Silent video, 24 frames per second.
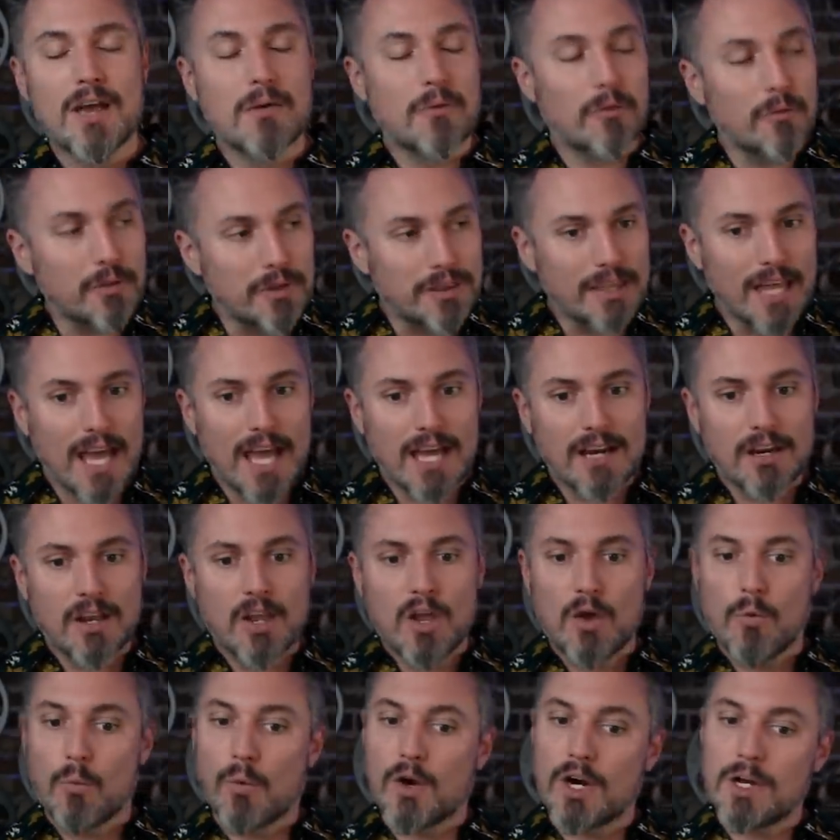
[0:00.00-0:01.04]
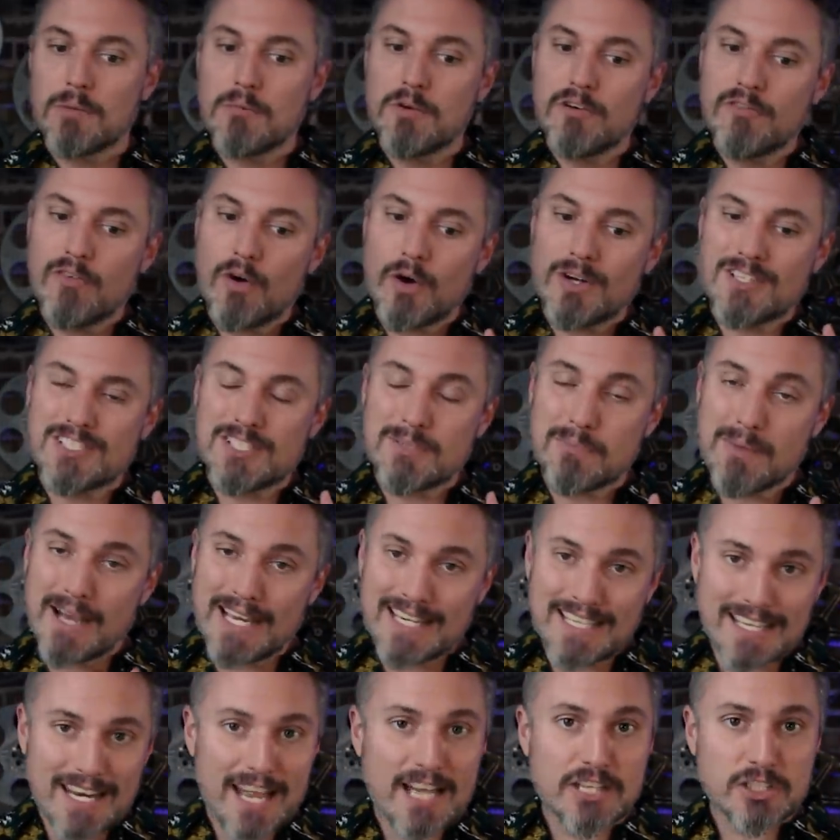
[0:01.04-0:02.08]
But with that, we're going to move on to
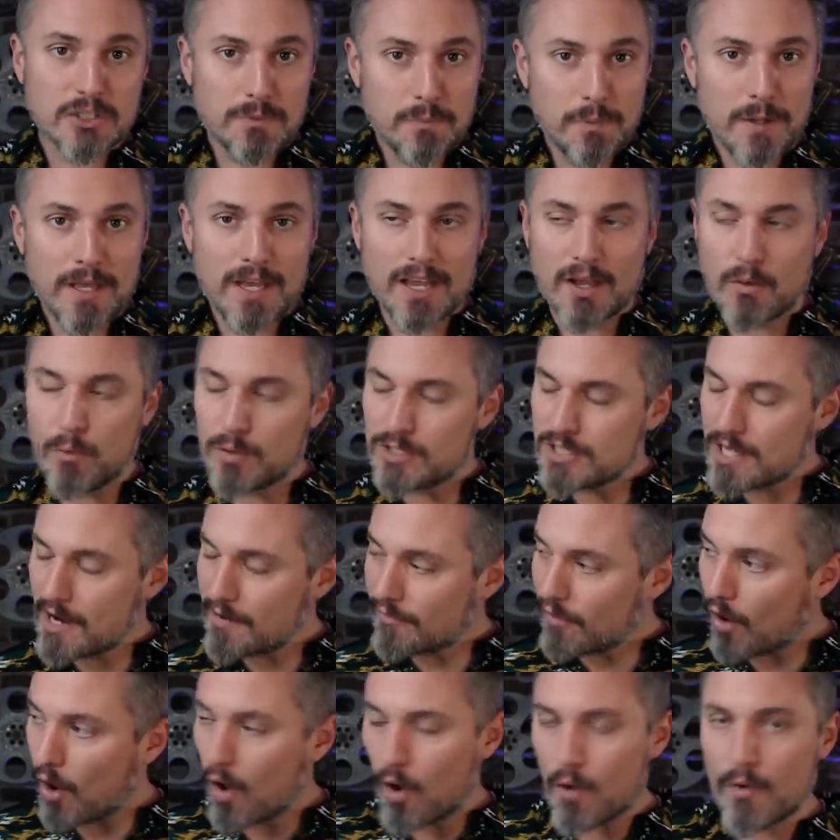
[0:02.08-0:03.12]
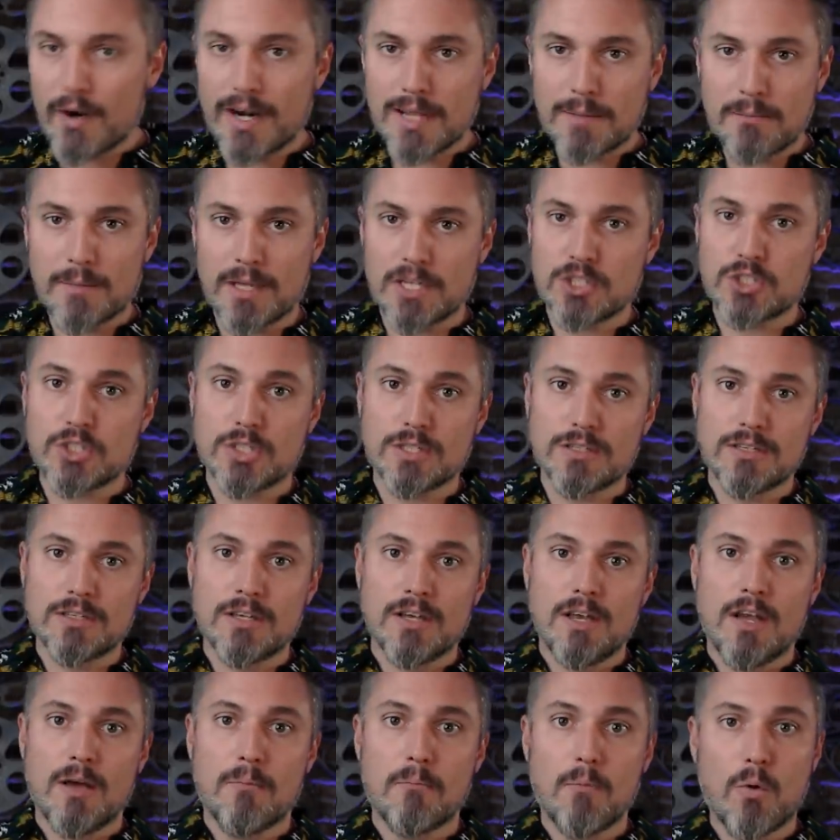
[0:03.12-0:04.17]
my next pick, which I've already mentioned
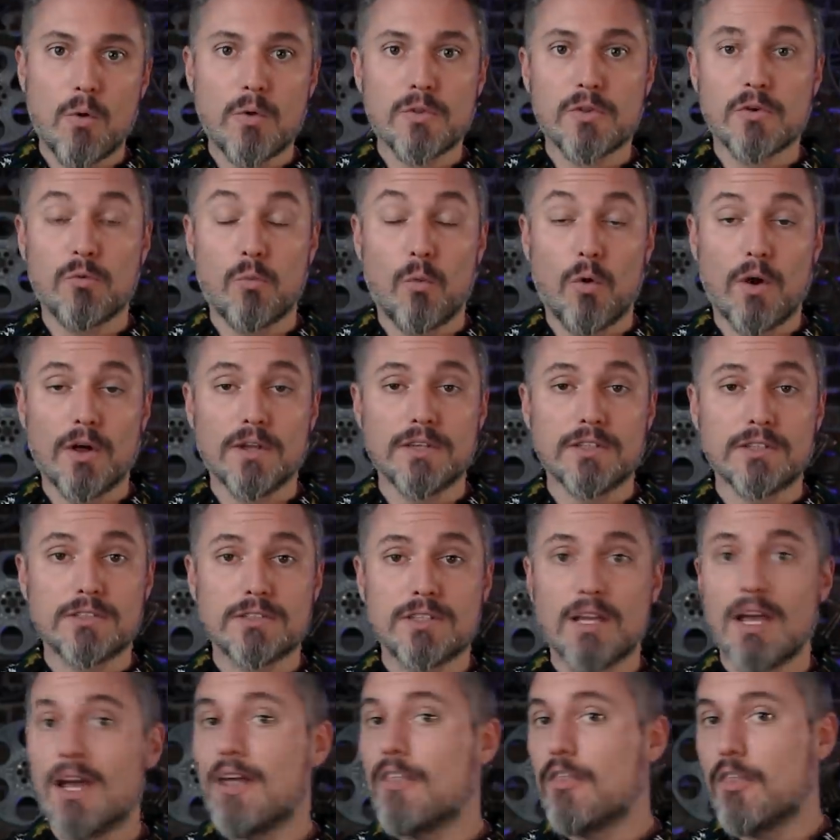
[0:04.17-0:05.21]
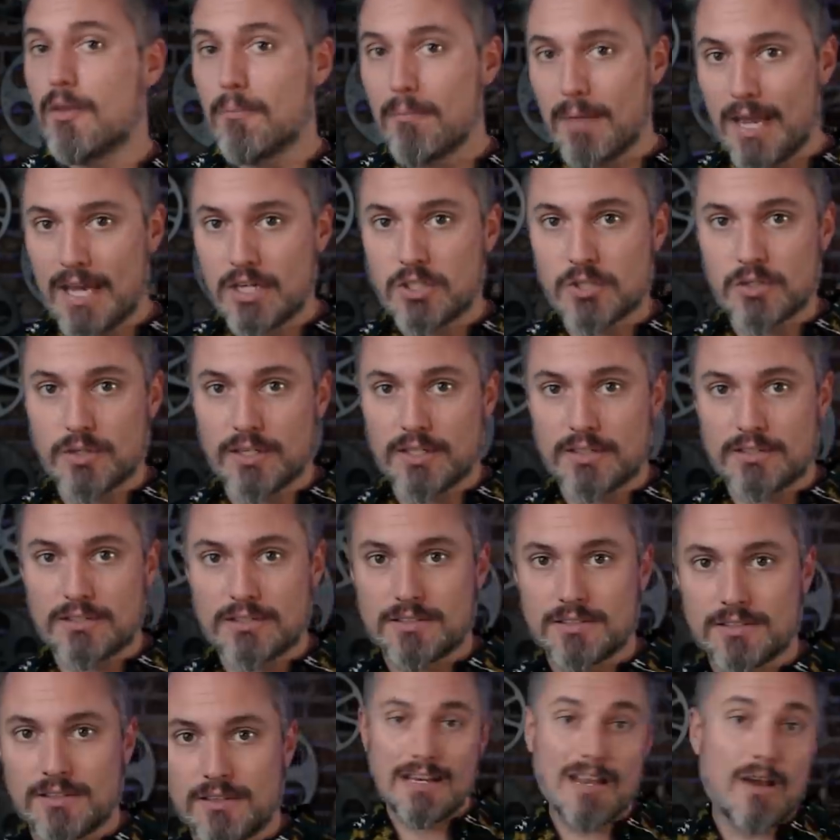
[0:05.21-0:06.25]
more than once, The Matrix.